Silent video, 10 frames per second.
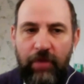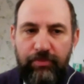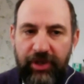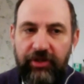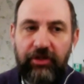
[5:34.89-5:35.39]

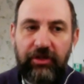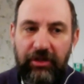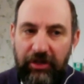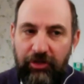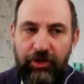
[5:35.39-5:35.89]
But
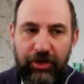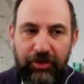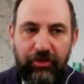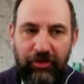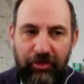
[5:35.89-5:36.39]

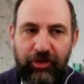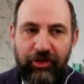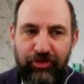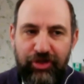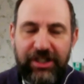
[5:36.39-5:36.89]
to
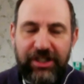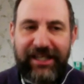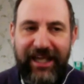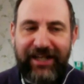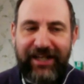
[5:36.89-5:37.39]
really get